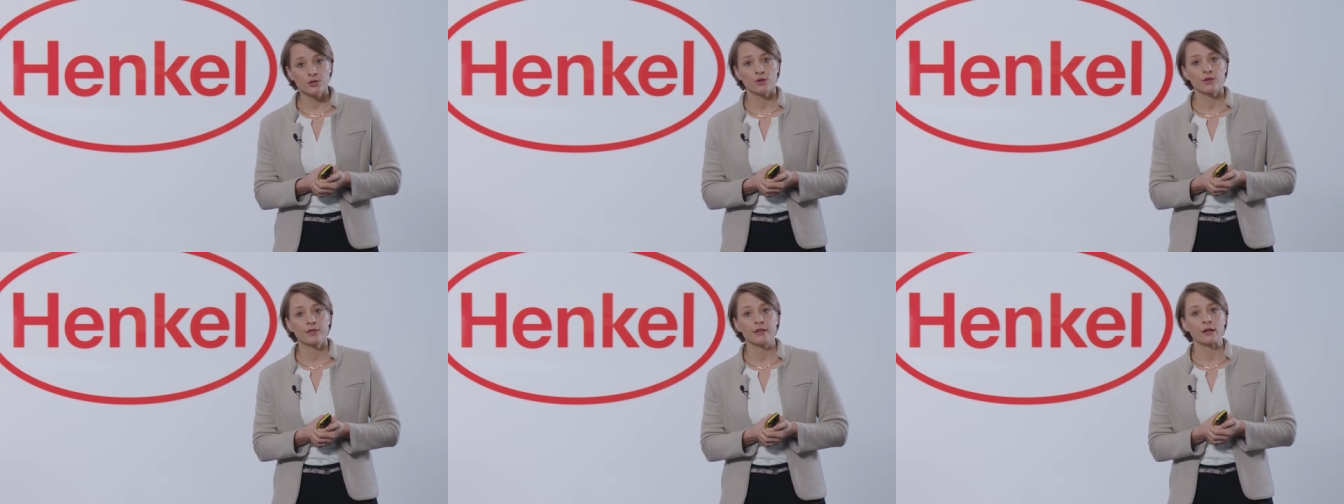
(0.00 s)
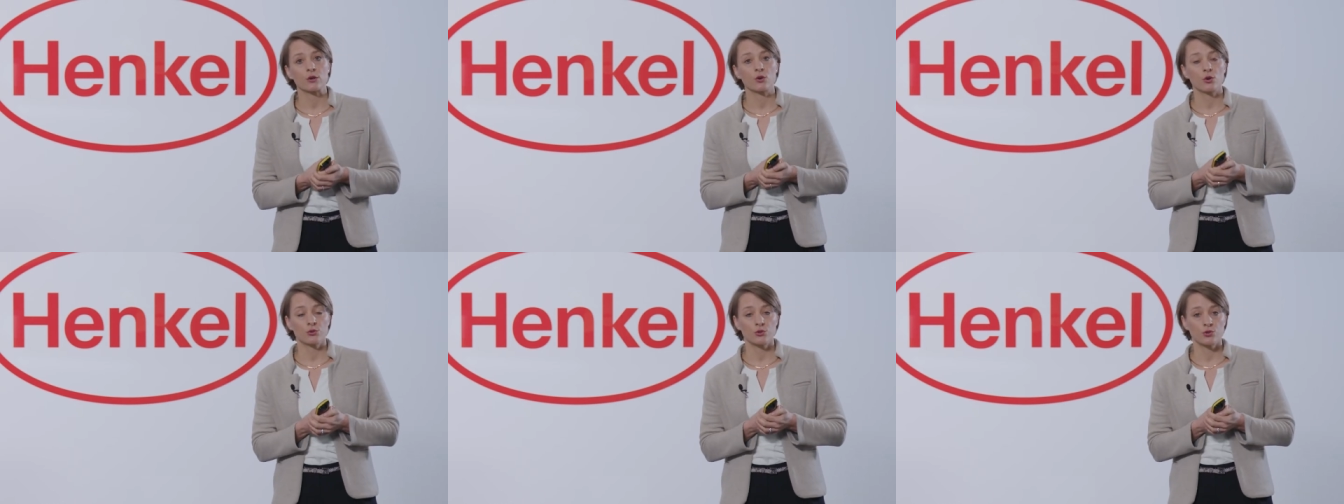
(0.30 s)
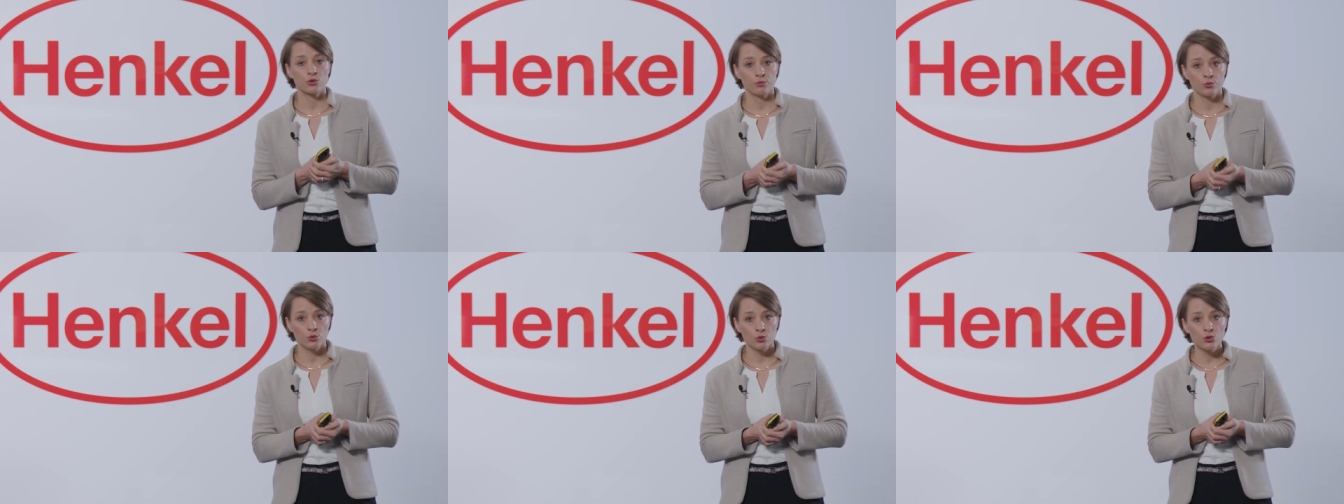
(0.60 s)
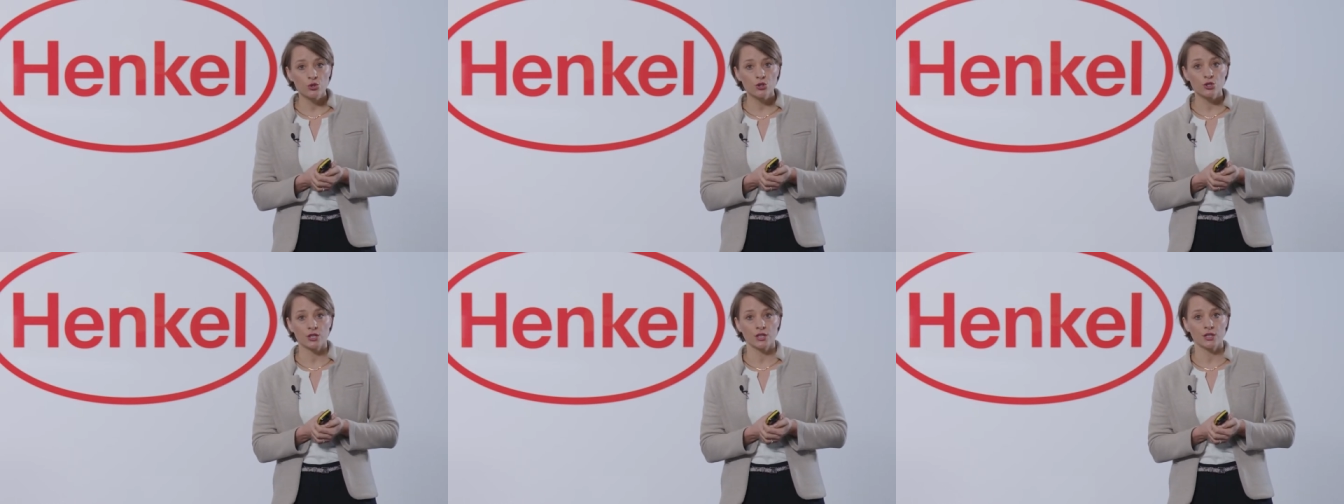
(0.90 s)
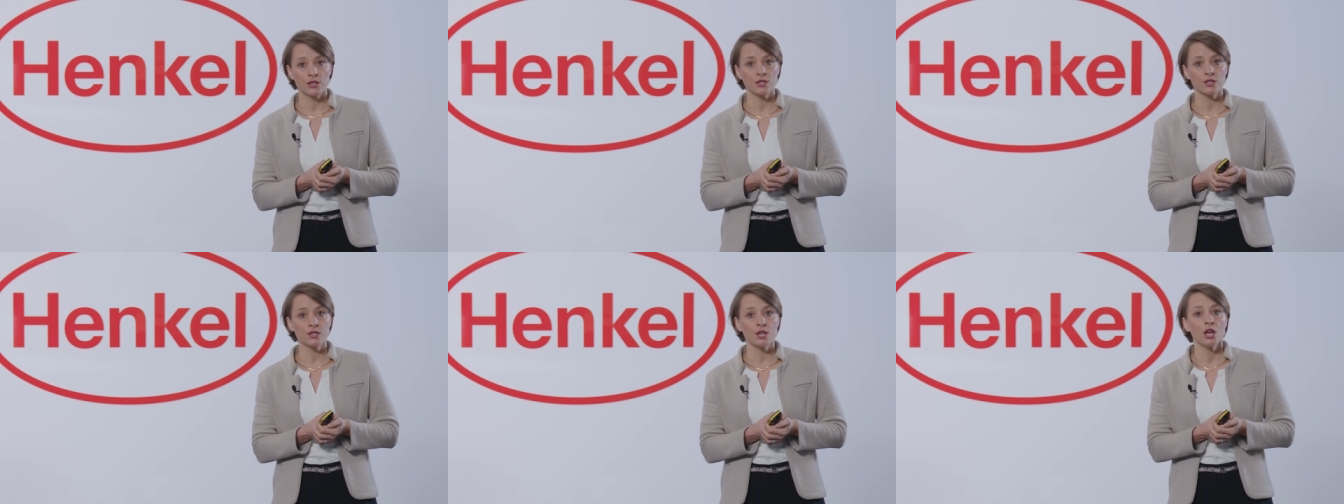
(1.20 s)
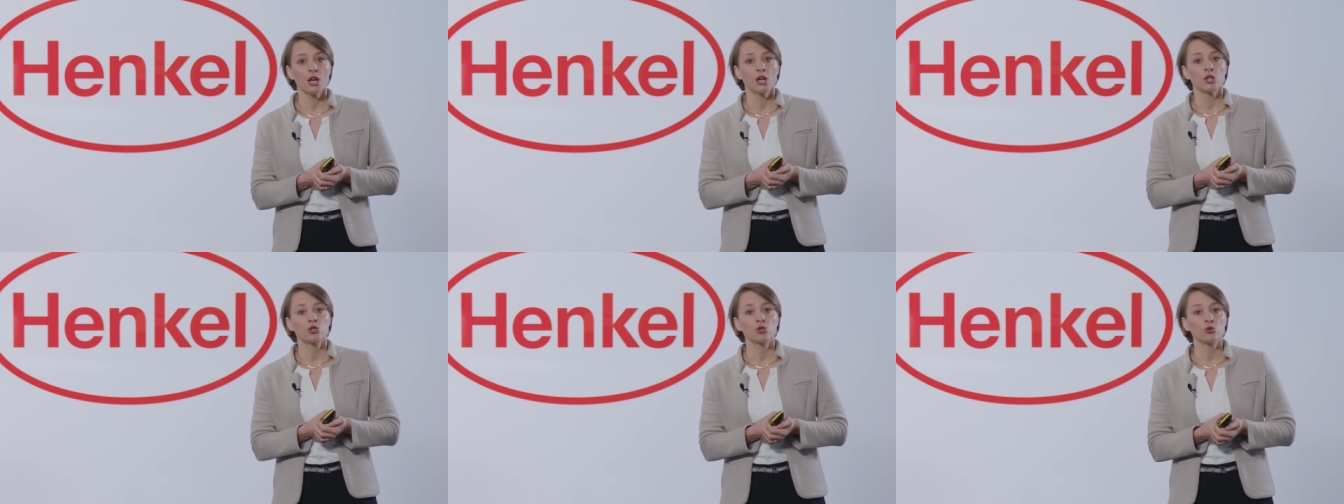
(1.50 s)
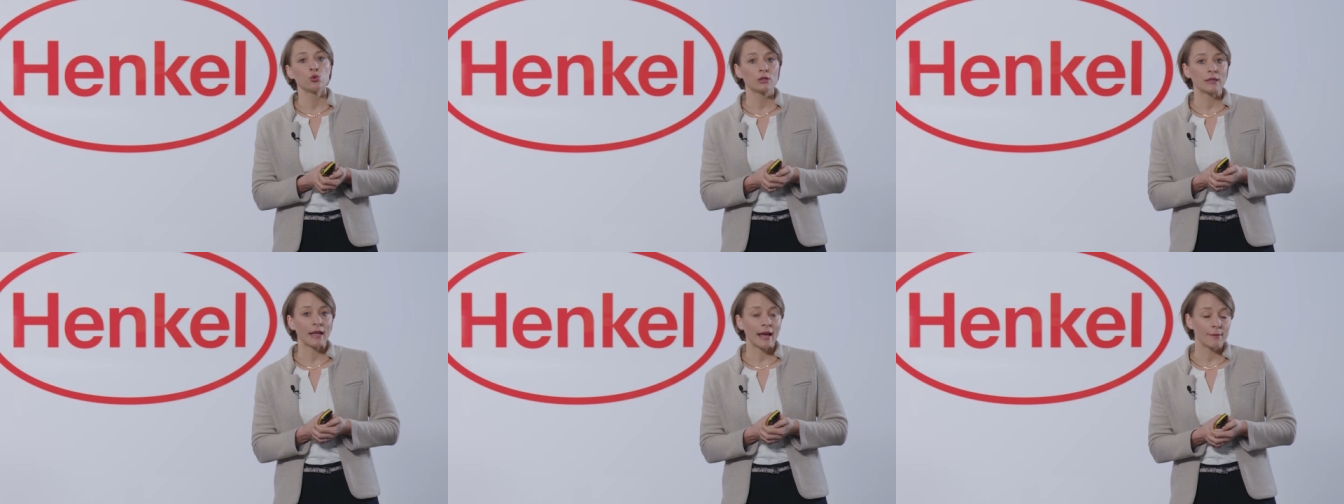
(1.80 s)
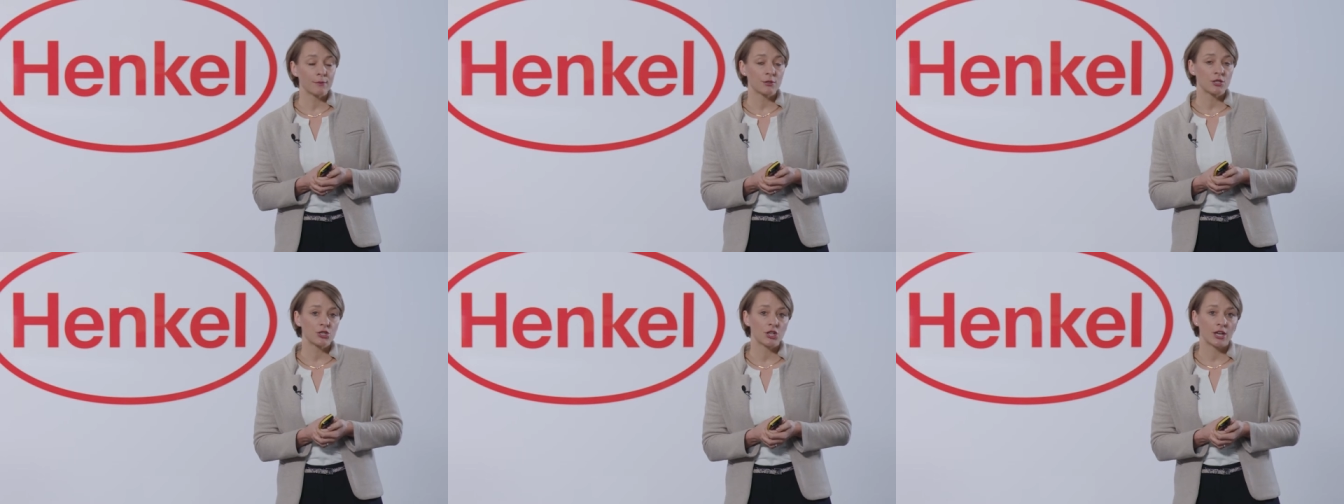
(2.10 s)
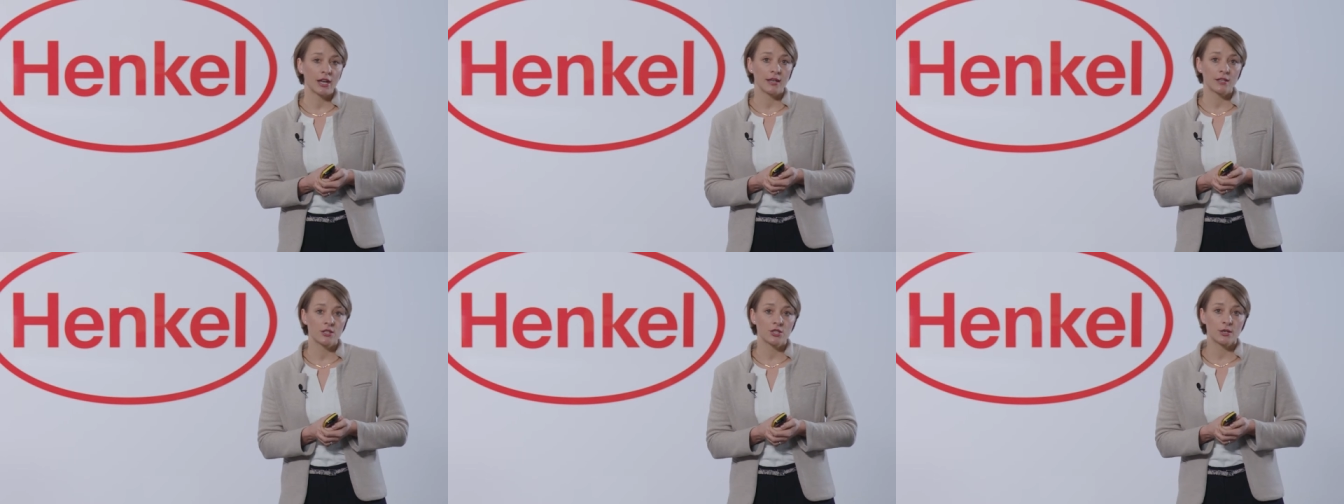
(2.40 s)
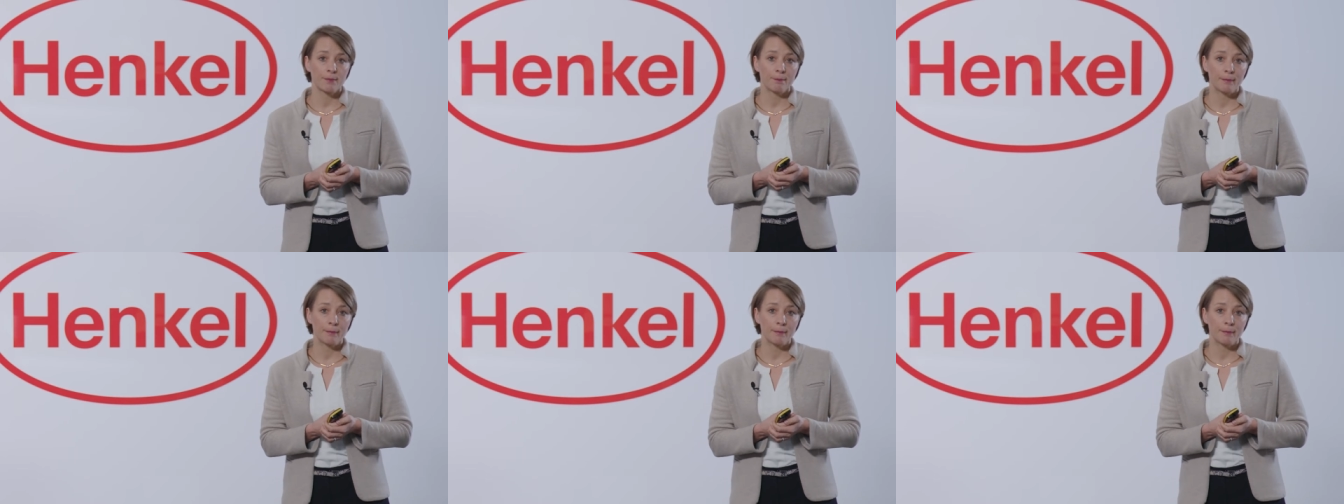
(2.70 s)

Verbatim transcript: on their contributions to climate change,